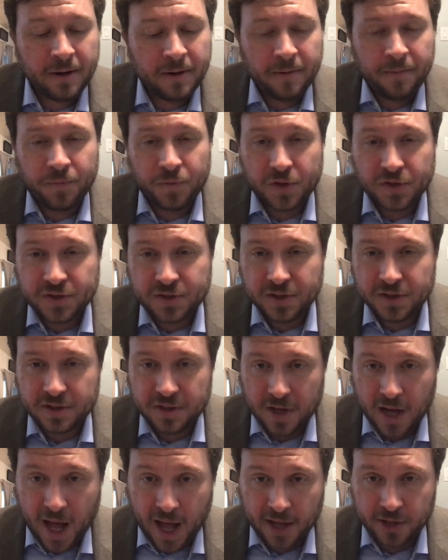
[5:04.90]
this does
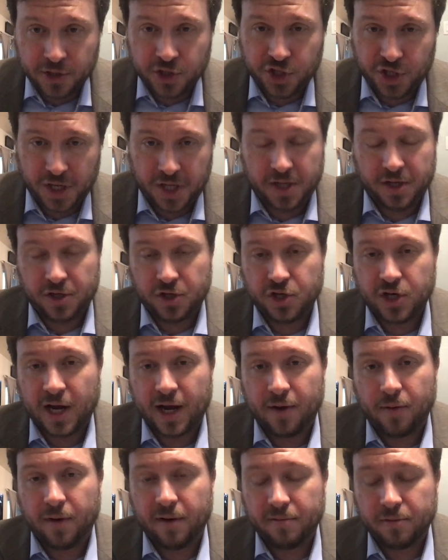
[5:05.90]
not change,
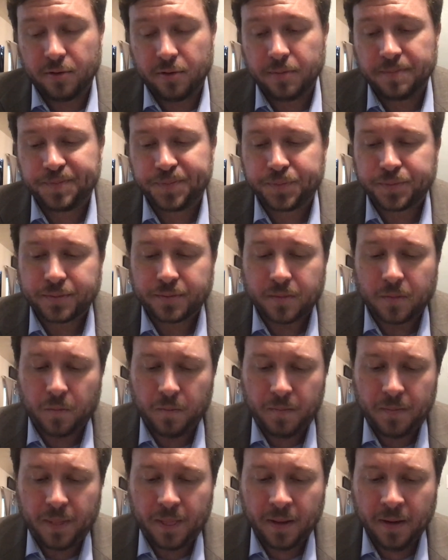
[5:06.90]
however,
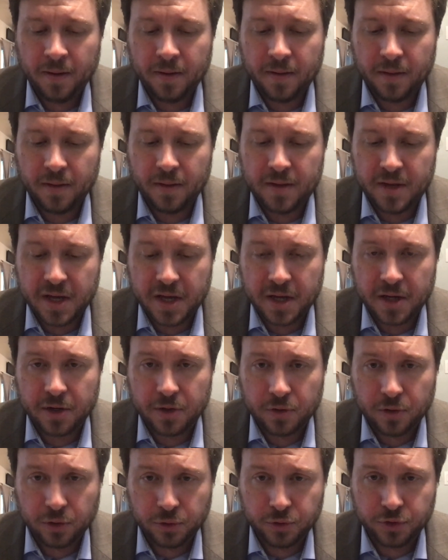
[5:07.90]
the
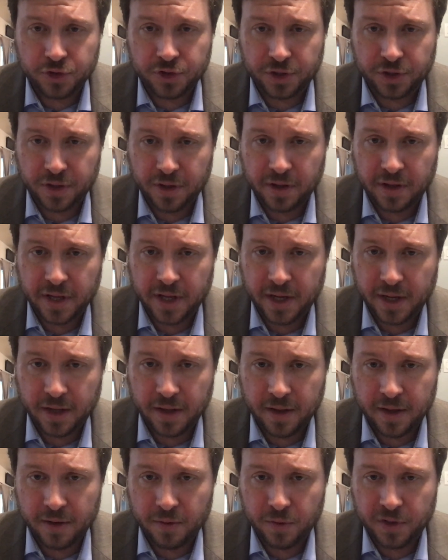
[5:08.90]
conclusion
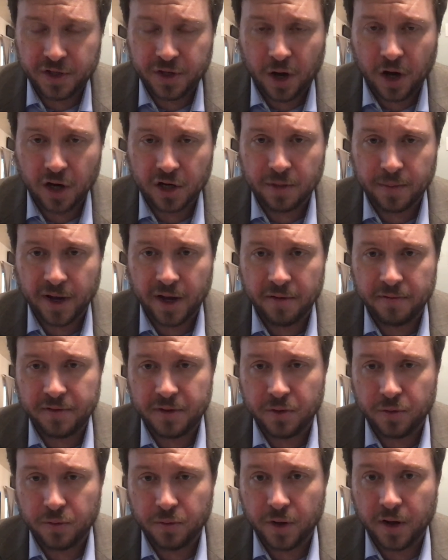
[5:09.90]
that we talked about a
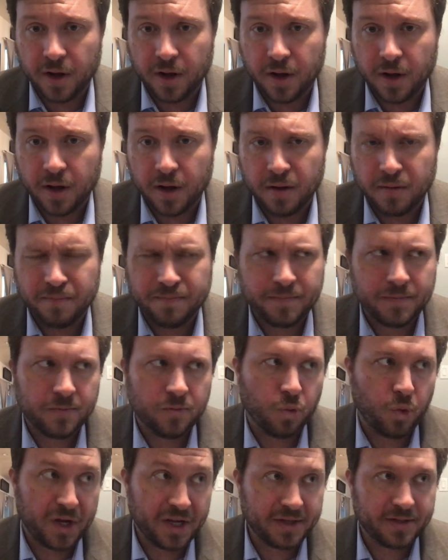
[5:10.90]
few
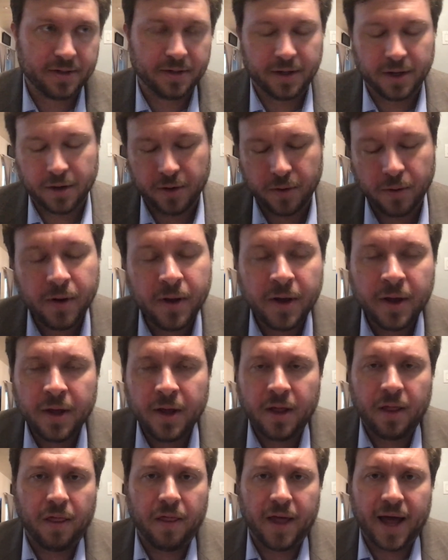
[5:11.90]
weeks ago,
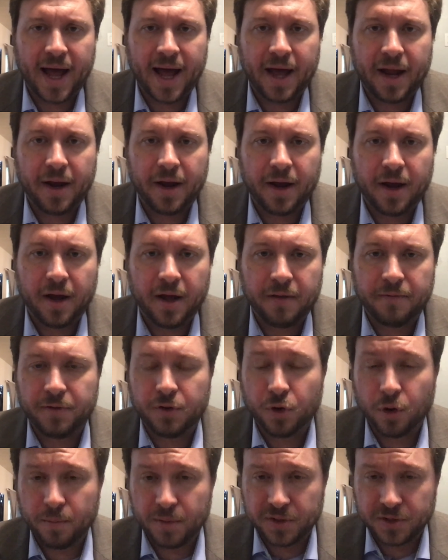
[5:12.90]
that if
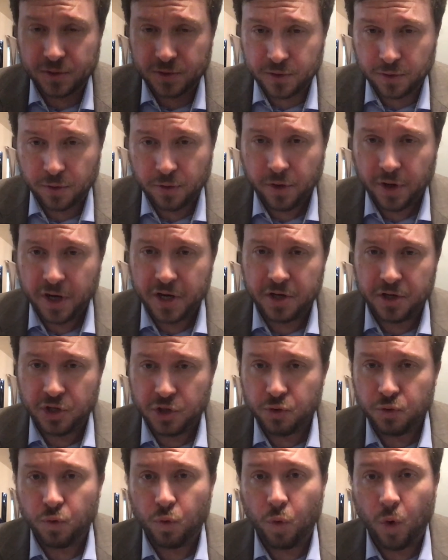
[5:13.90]
you're a business owner and
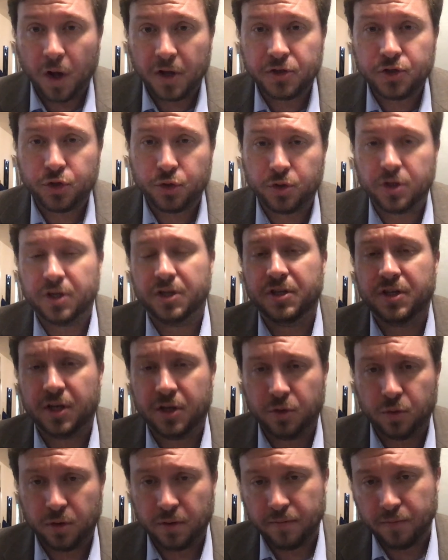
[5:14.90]
you want to
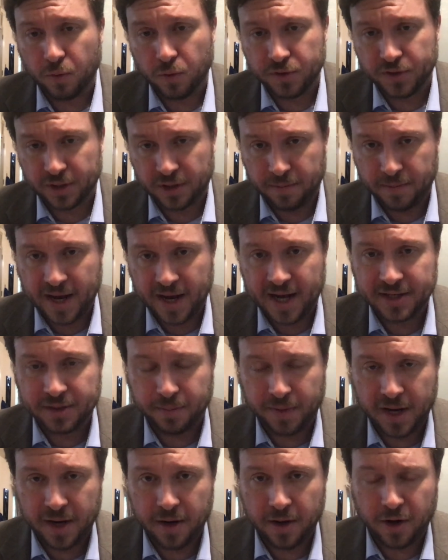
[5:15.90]
continue enforcing the mask
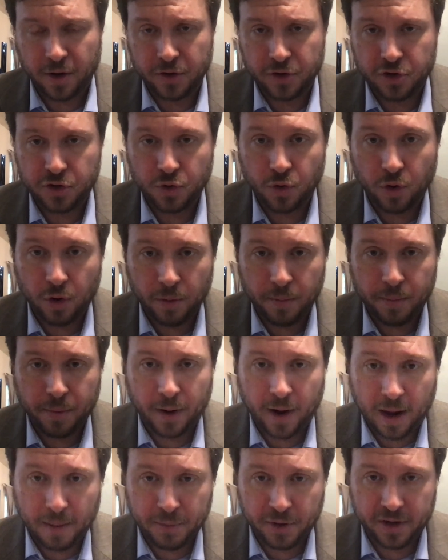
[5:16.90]
mandate on your
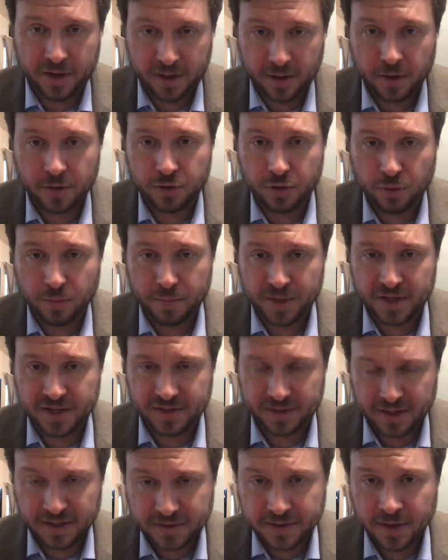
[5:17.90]
property, on your
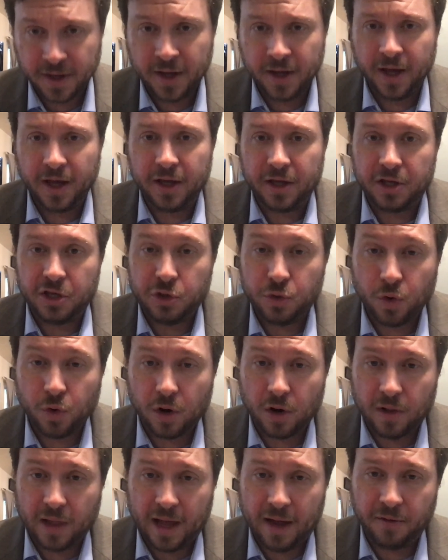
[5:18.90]
business, you
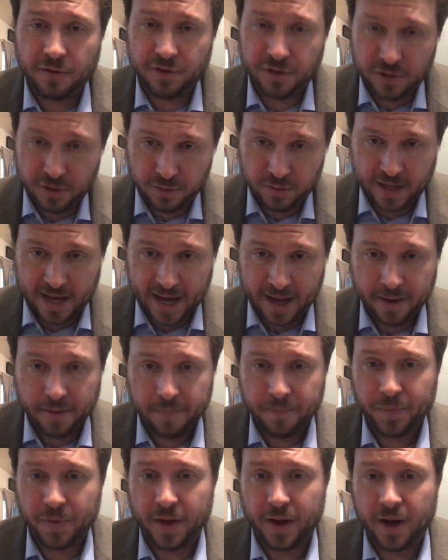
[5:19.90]
are allowed to do that.
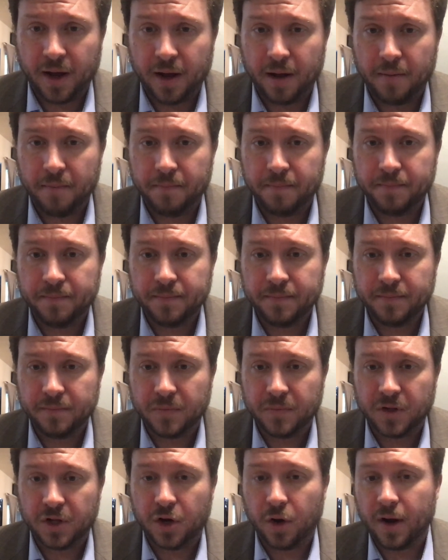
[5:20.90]

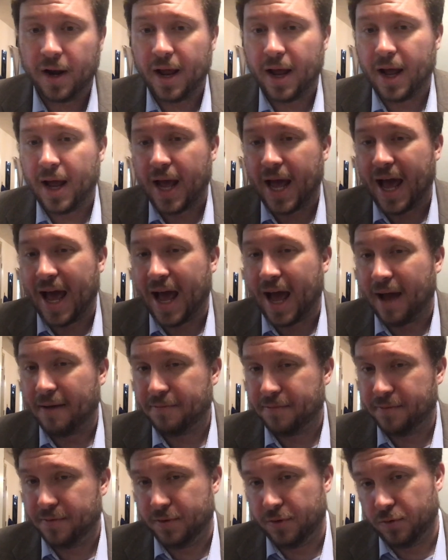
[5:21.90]
You don't
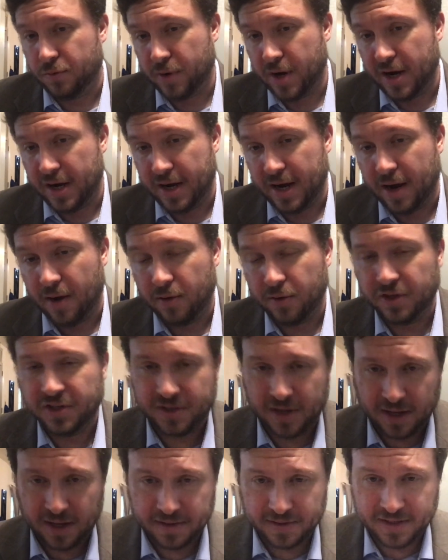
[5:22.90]
have to right now, at
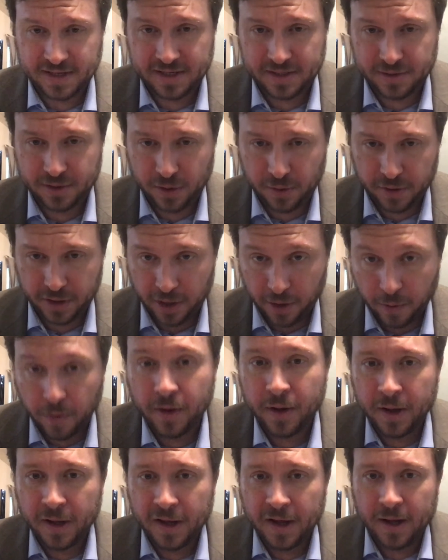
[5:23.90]
least not in San Antonio.
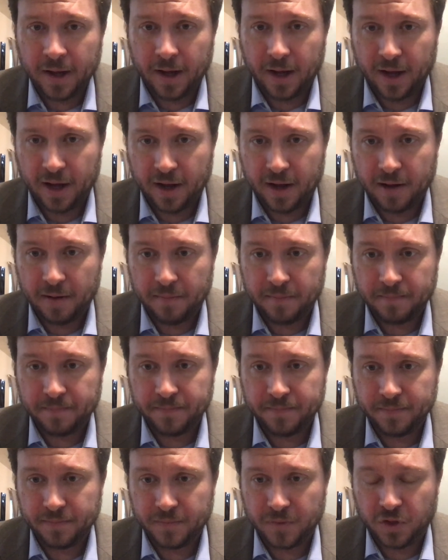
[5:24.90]

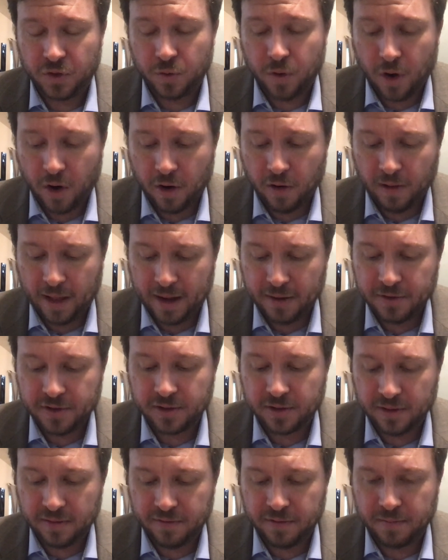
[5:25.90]
You are allowed
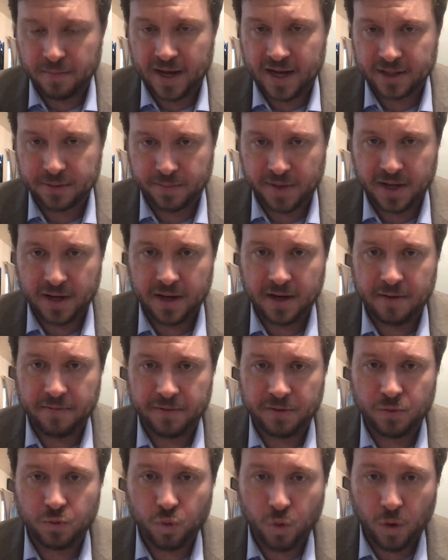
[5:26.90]
to lift the mask mandate
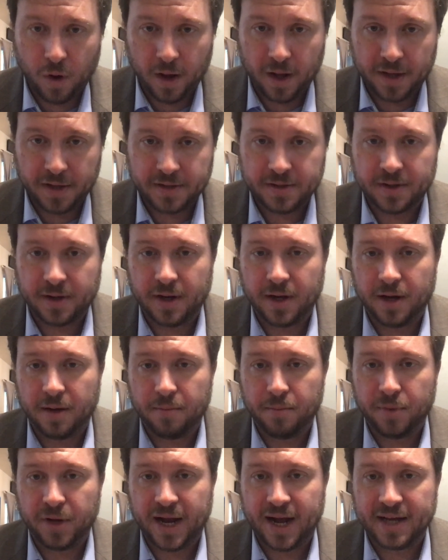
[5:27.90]
if you want,
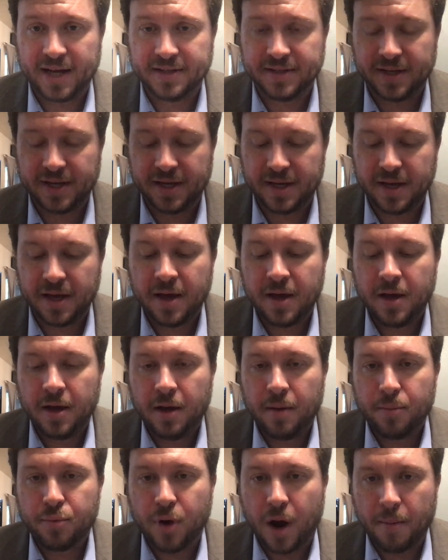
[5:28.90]
but as a
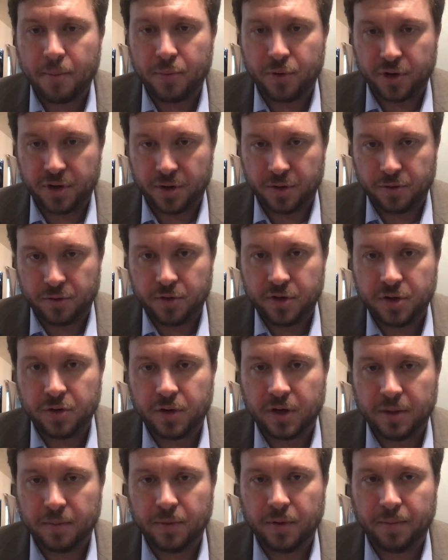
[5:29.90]
property owner, you
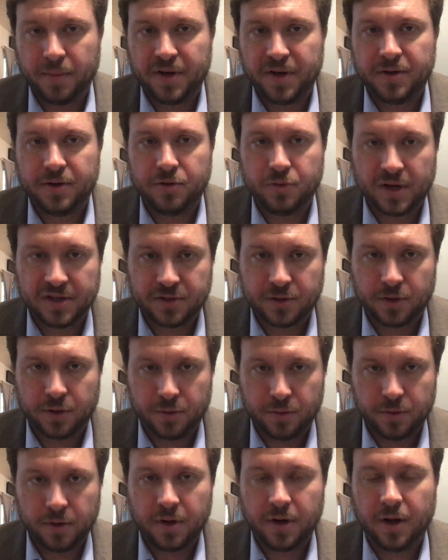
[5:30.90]
can implement a dress
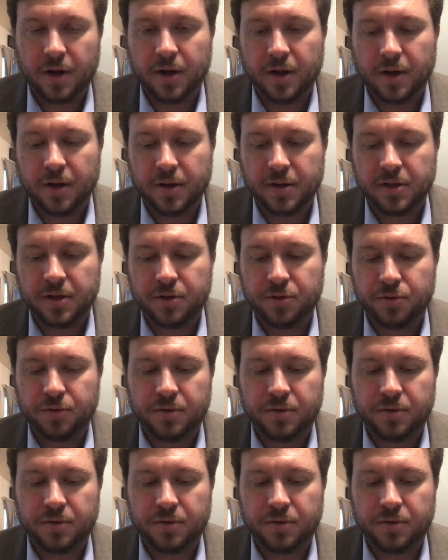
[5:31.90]
code. You